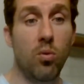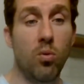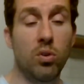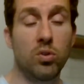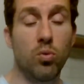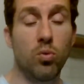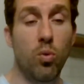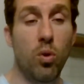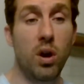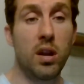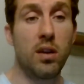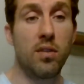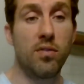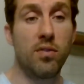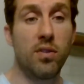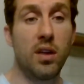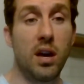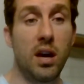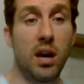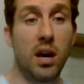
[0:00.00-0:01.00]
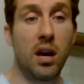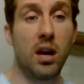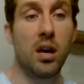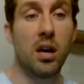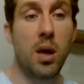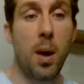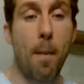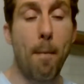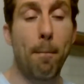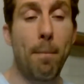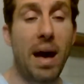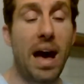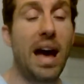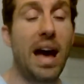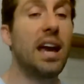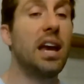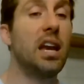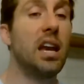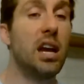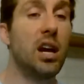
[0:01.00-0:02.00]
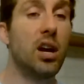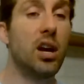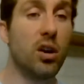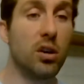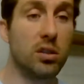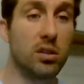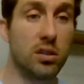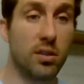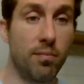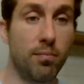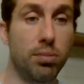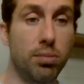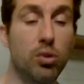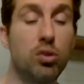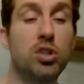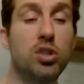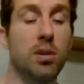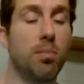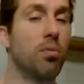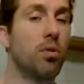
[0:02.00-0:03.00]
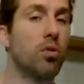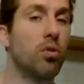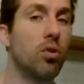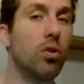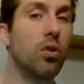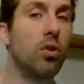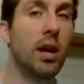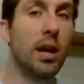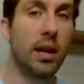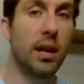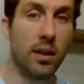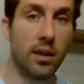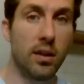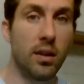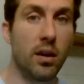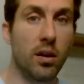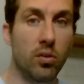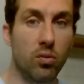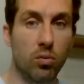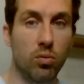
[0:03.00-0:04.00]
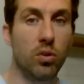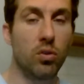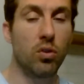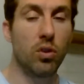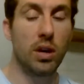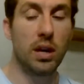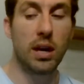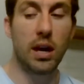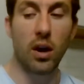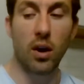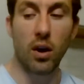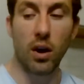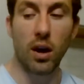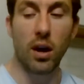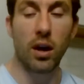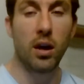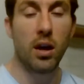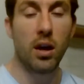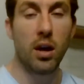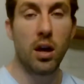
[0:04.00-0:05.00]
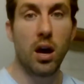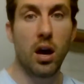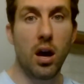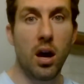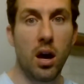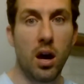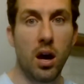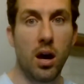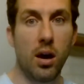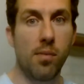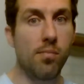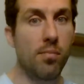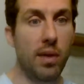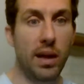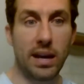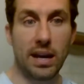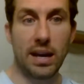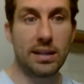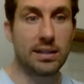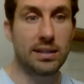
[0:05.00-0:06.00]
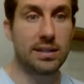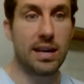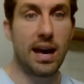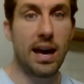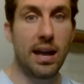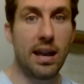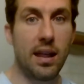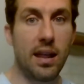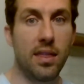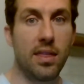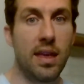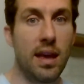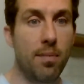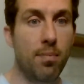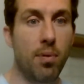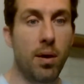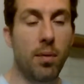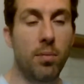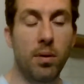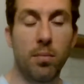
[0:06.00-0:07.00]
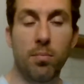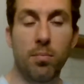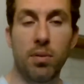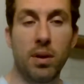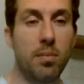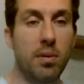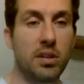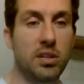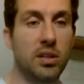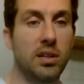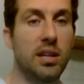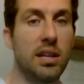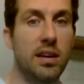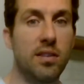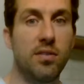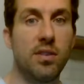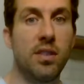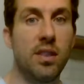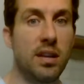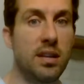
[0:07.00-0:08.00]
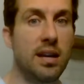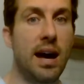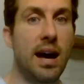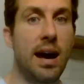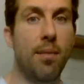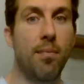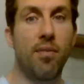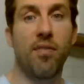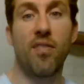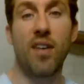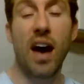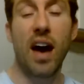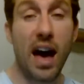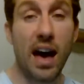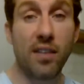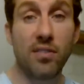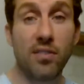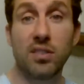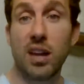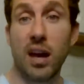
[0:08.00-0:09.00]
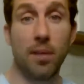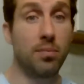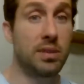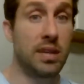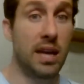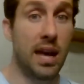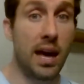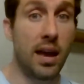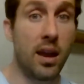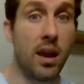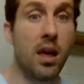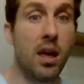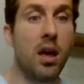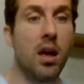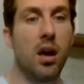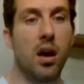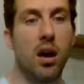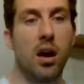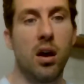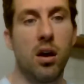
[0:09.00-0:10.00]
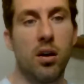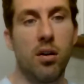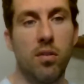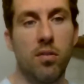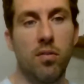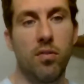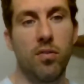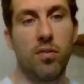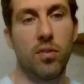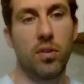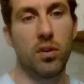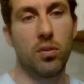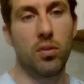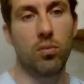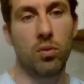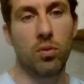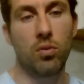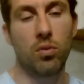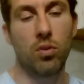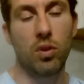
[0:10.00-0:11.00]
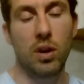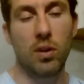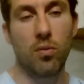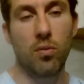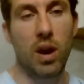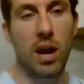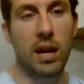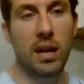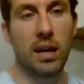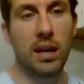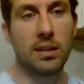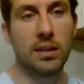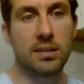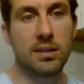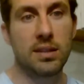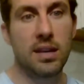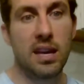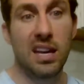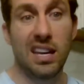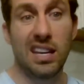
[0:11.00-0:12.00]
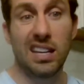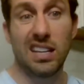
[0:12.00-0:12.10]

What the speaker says: was one of the pioneers of blue chip recruiting in the recruiting era. Like I said, they probably pretty much lived in the top 5, top 10 of recruiting rankings.